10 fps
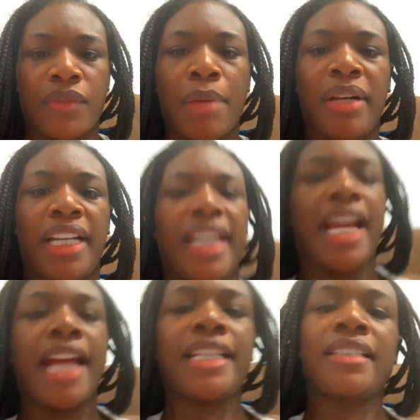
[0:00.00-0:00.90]
But
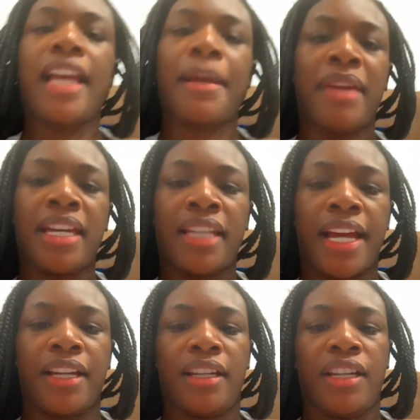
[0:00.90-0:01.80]
it's just like, man,
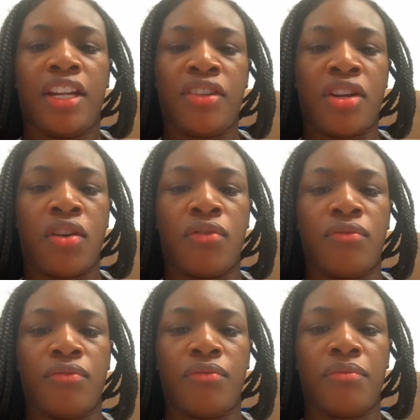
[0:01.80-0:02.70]
like, you know,
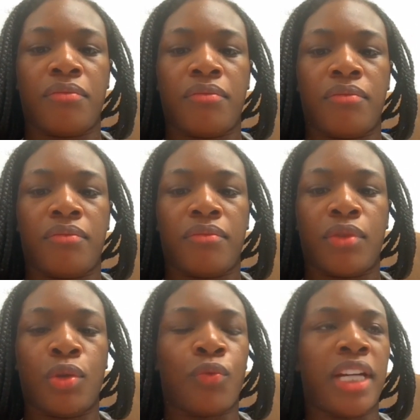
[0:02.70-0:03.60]

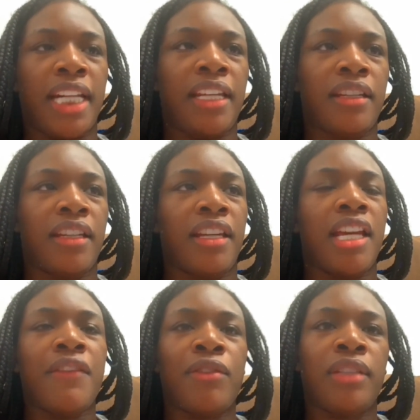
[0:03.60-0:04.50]
really,
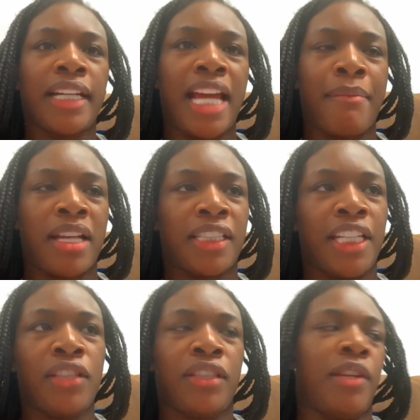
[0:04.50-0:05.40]
if you look at my
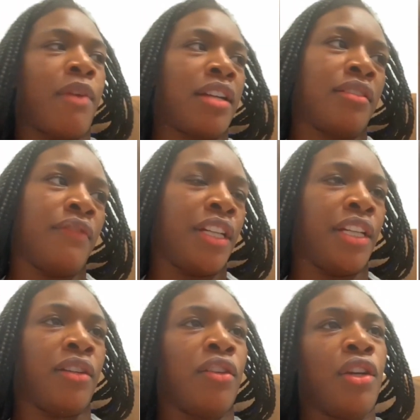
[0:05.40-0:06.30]
skills and you watch the
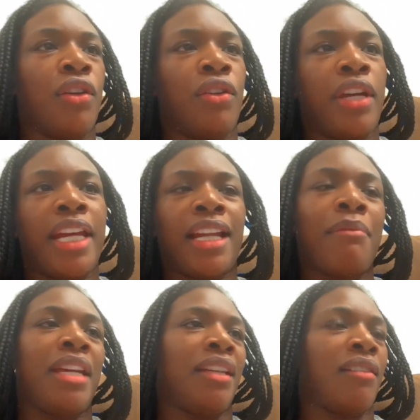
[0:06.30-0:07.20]
video, and I
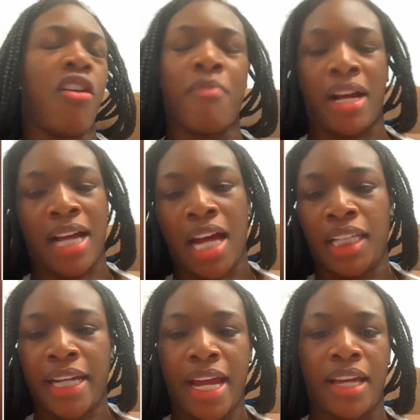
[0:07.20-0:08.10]
mean, oh my God,
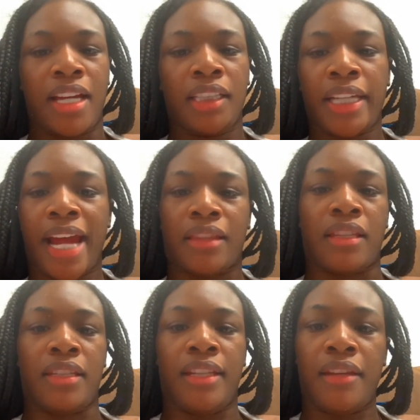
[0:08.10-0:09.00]
look at
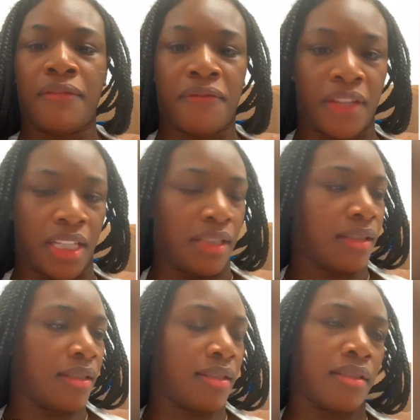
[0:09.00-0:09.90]
the
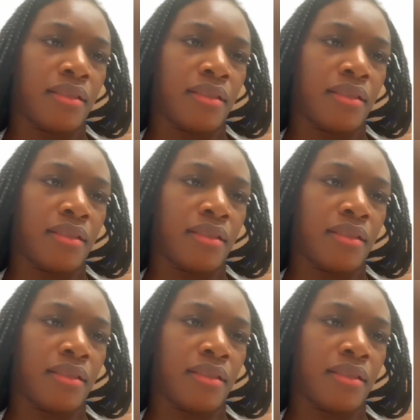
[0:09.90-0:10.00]
defense.